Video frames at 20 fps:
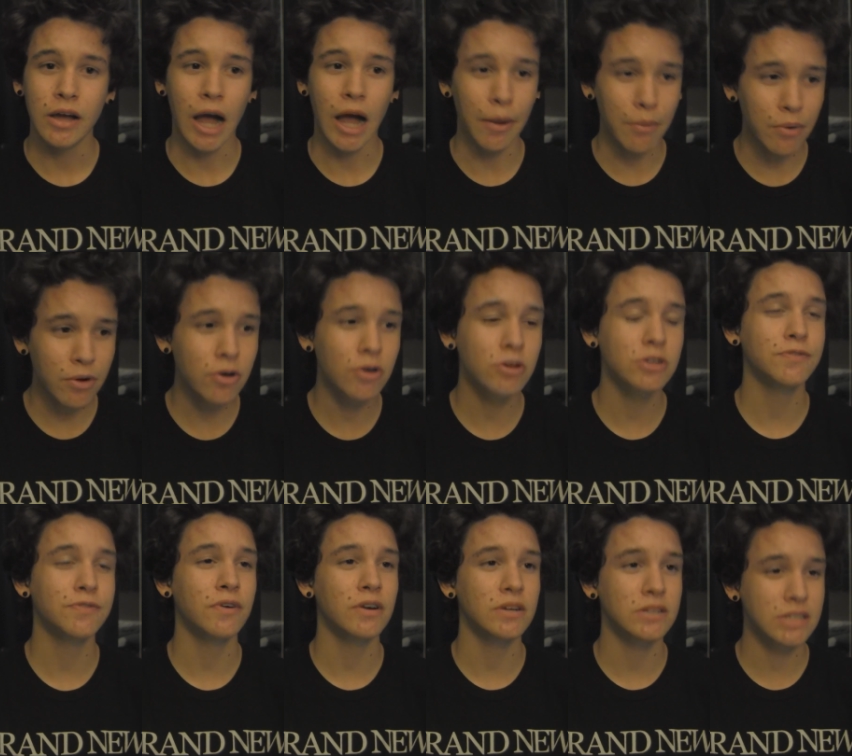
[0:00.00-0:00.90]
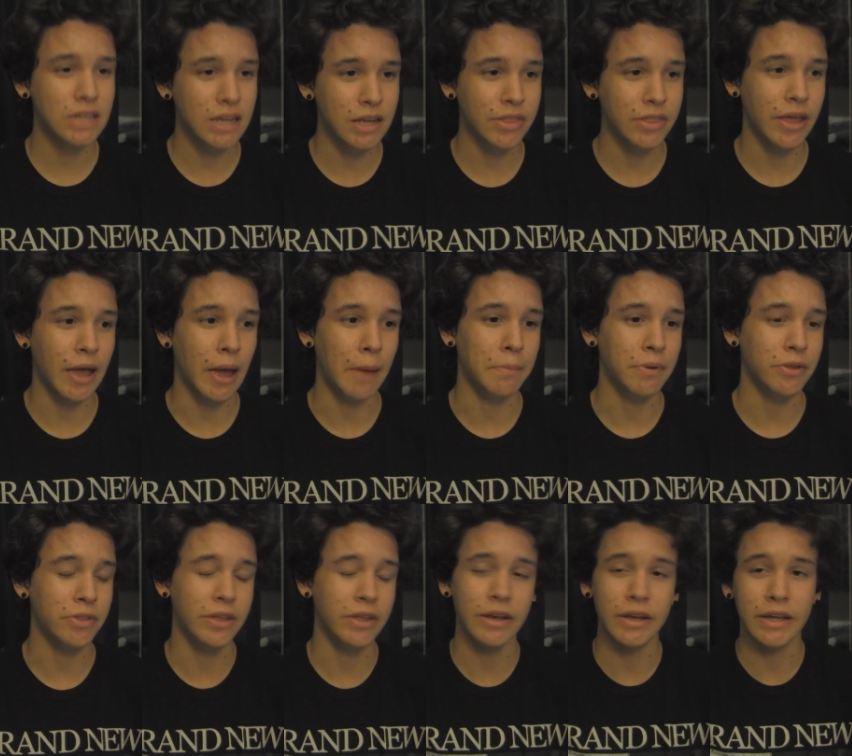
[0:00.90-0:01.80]
I will go as far as saying that,
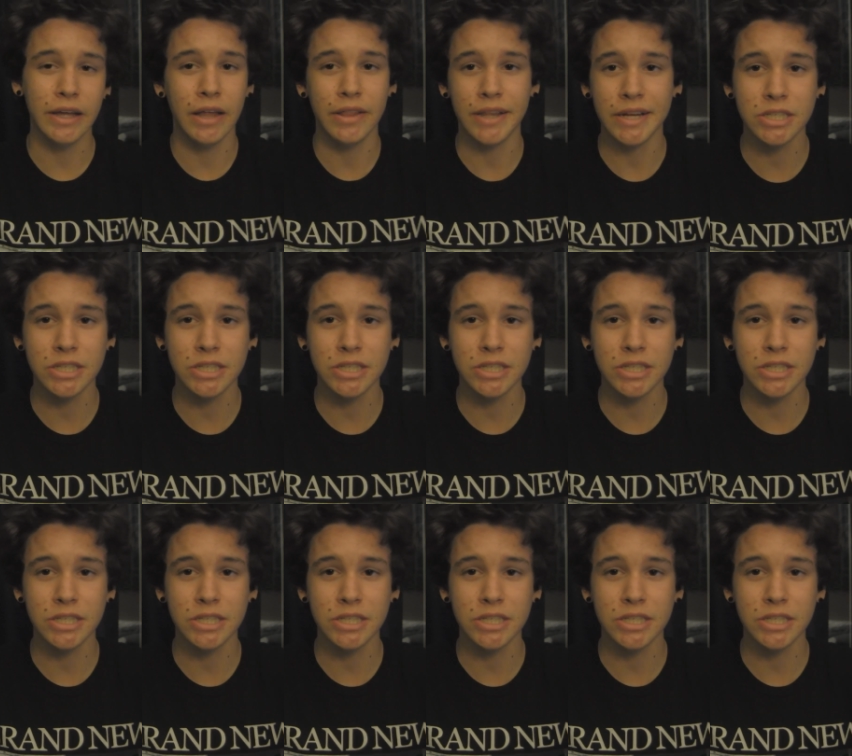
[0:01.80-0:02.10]
but then again,